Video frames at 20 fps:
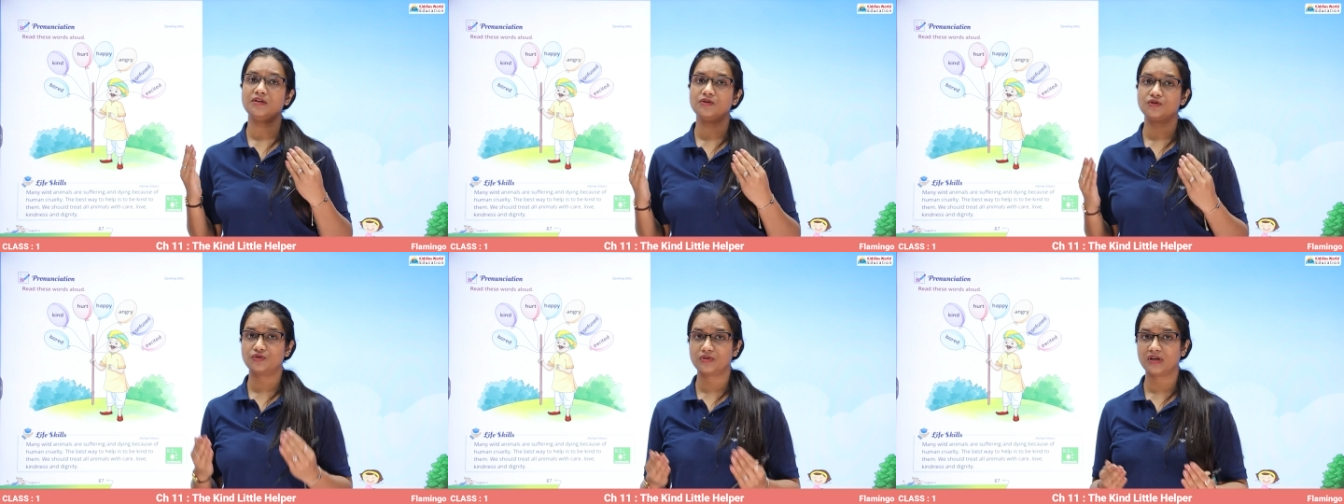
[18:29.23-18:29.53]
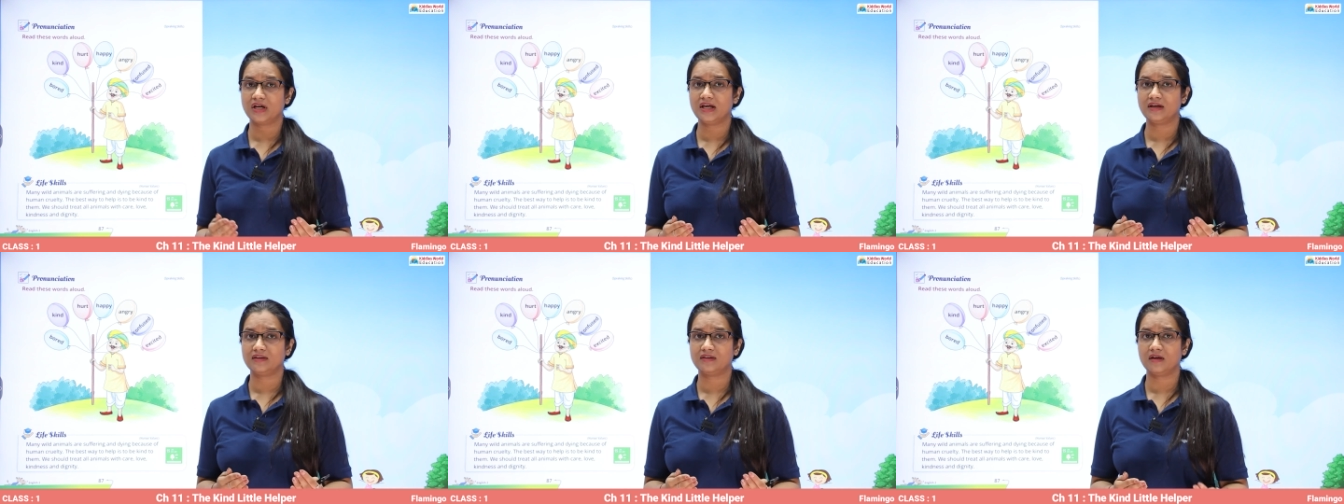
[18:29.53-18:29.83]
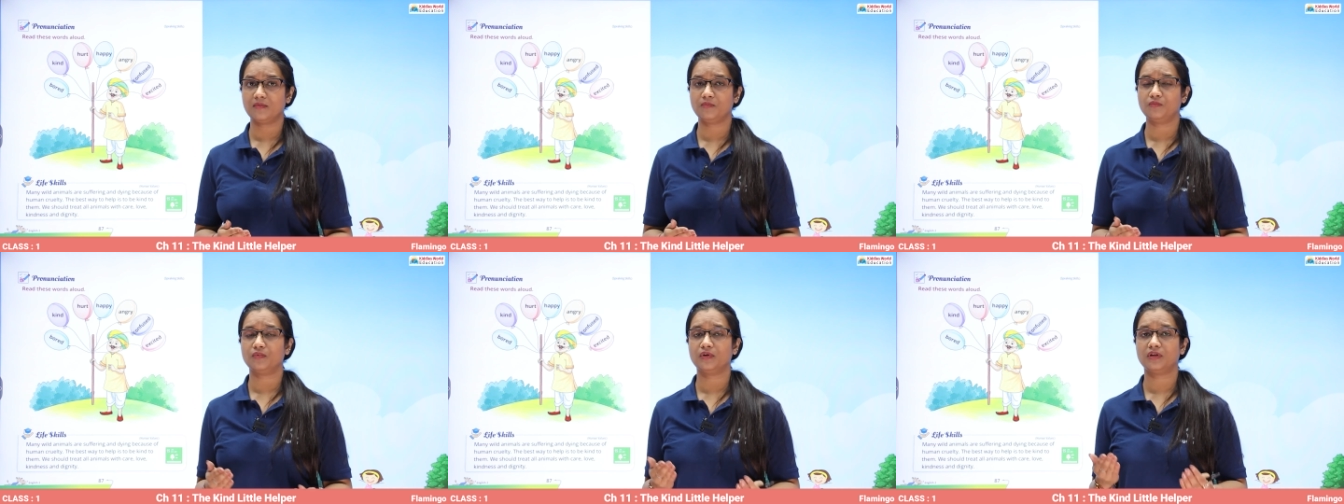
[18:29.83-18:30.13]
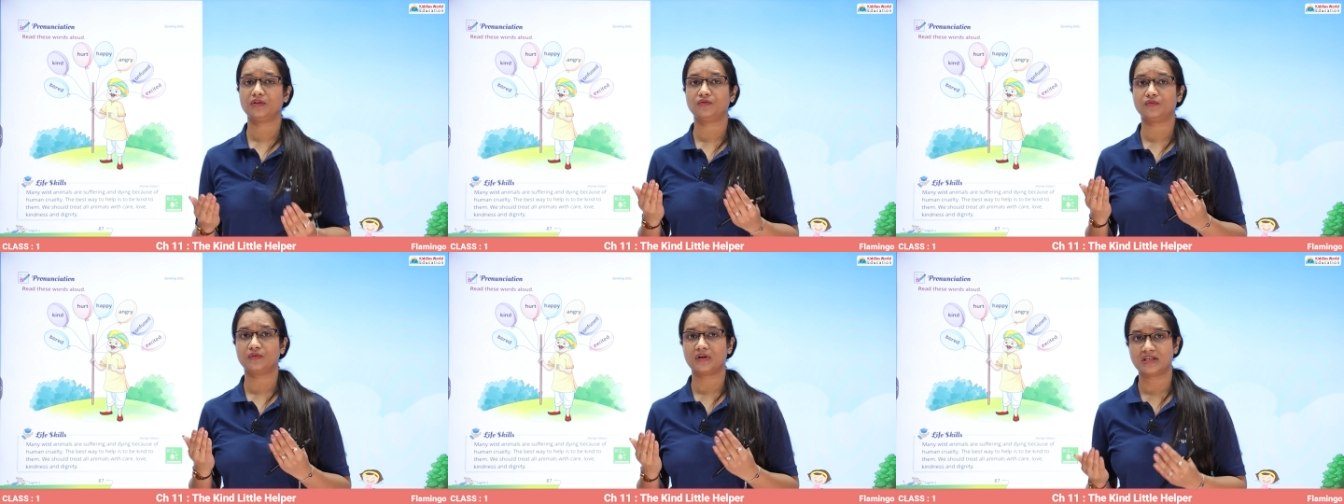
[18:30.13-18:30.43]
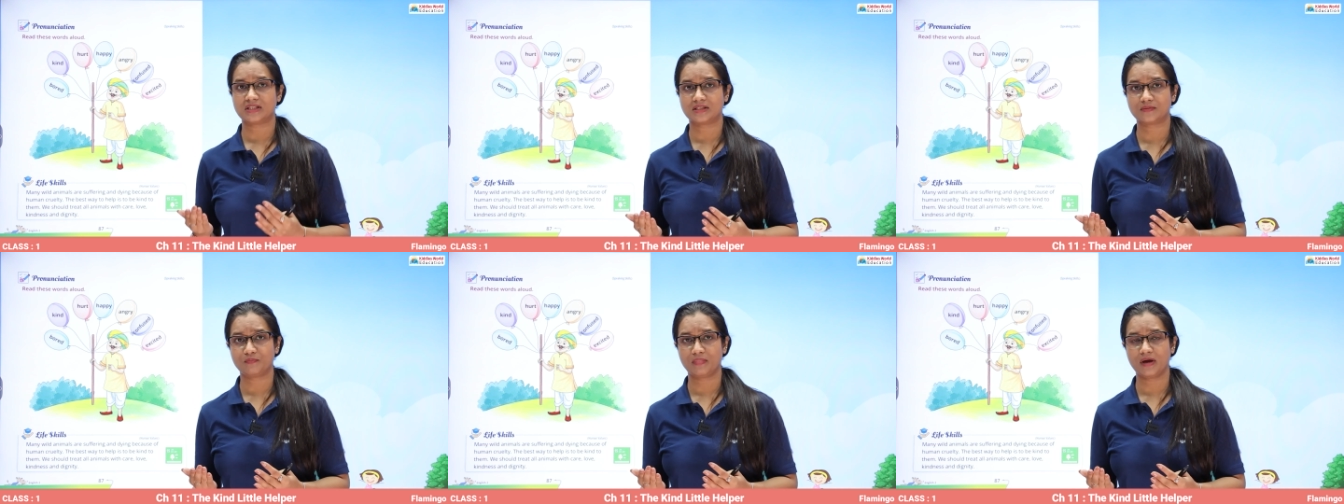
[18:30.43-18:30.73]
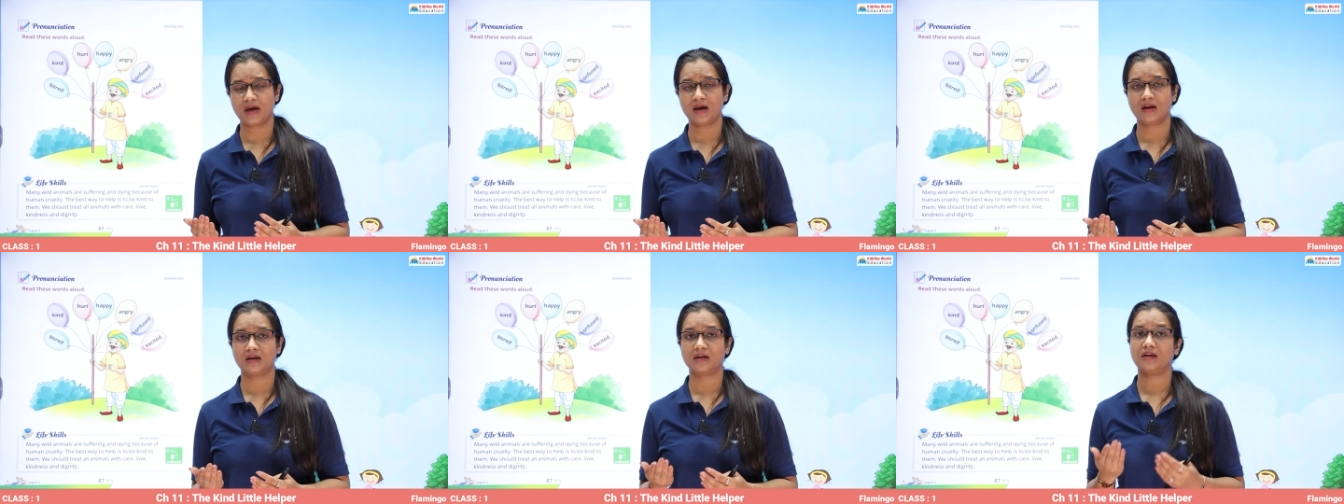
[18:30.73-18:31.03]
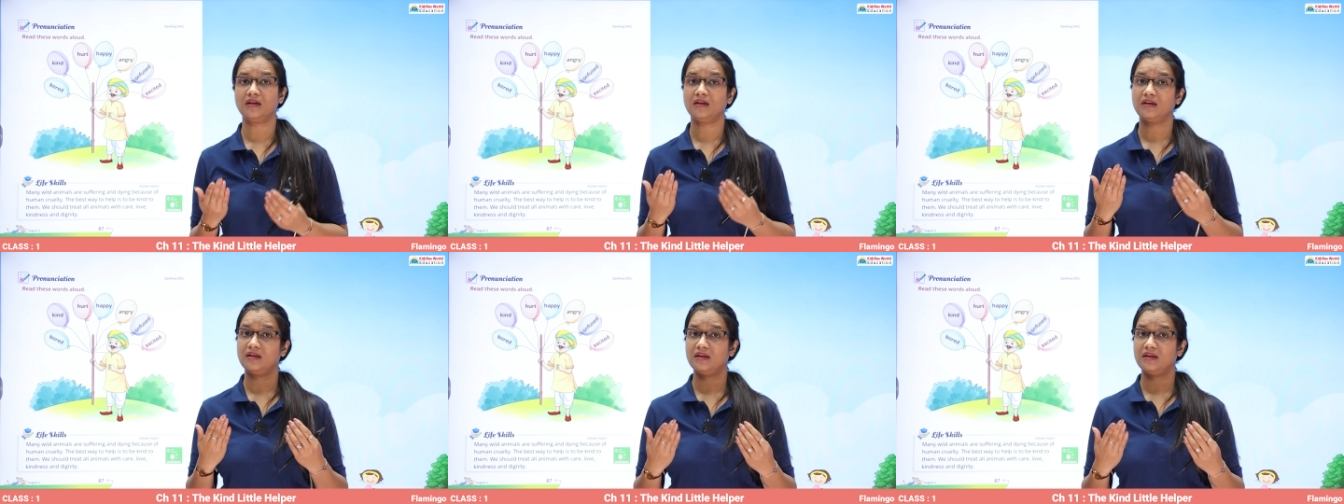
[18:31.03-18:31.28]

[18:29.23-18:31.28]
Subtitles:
treat them with respect,